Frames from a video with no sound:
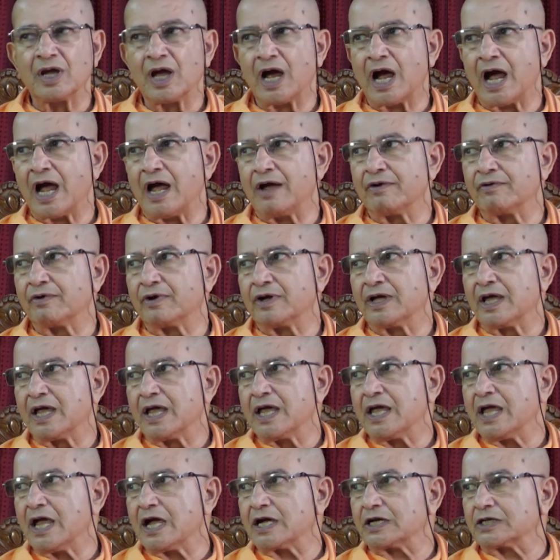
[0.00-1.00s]
I have
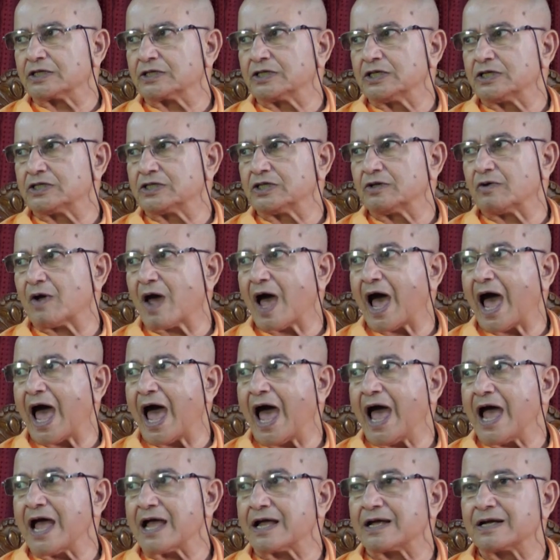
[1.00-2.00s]
excessive
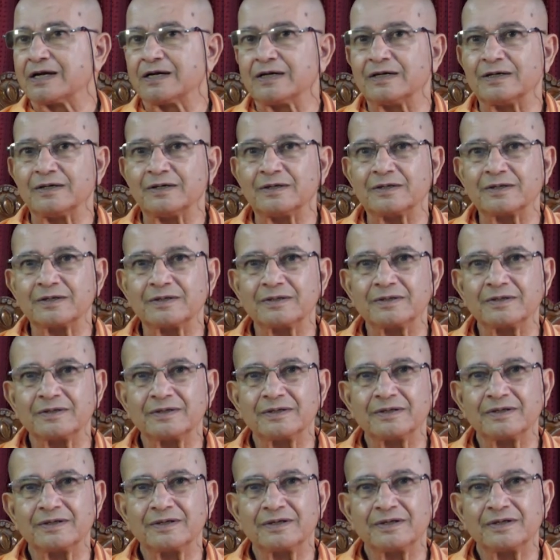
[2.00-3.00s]
anger.
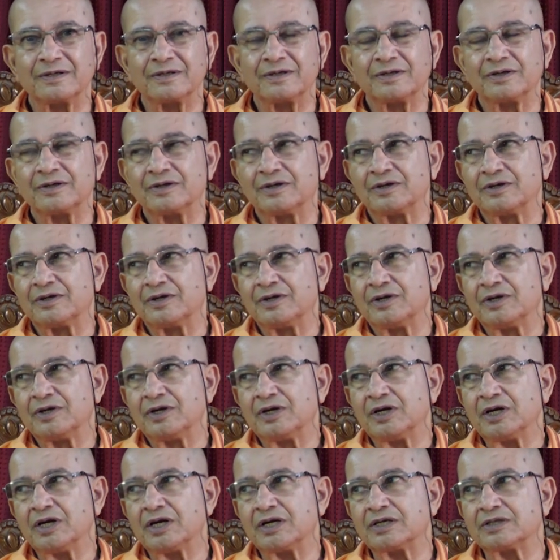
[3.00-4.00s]

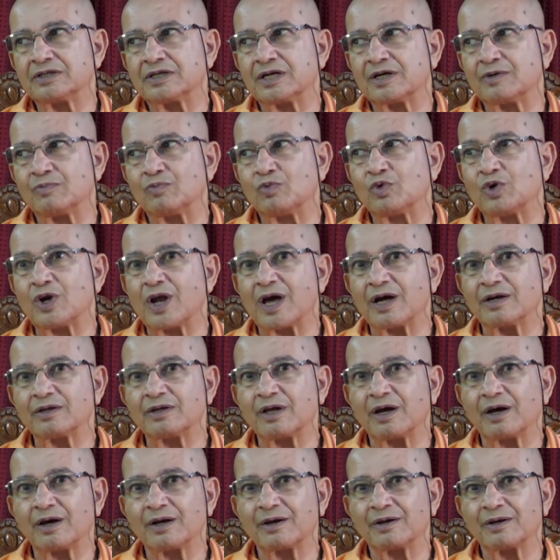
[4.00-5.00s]
It is at
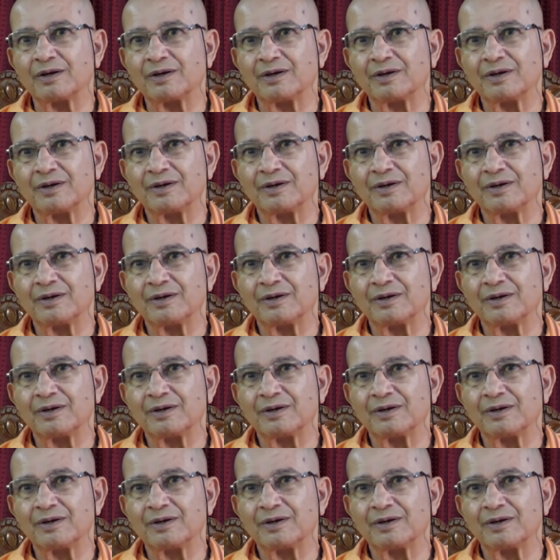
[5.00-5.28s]
Mooladhara.